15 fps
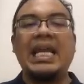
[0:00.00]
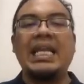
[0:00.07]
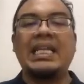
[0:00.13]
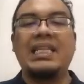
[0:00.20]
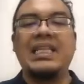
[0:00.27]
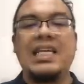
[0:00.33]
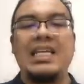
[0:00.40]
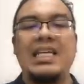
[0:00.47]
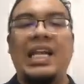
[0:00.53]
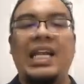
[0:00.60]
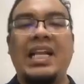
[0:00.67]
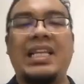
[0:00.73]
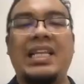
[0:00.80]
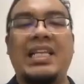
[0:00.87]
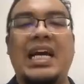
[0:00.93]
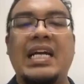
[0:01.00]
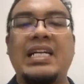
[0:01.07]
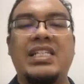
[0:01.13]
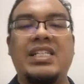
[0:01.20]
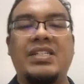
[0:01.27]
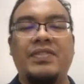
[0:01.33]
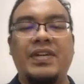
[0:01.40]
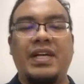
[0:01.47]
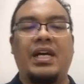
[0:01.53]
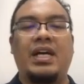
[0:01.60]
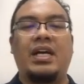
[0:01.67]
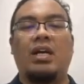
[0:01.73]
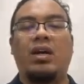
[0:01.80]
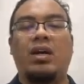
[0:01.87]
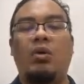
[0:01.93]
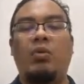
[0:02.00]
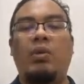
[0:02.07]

internal transfer,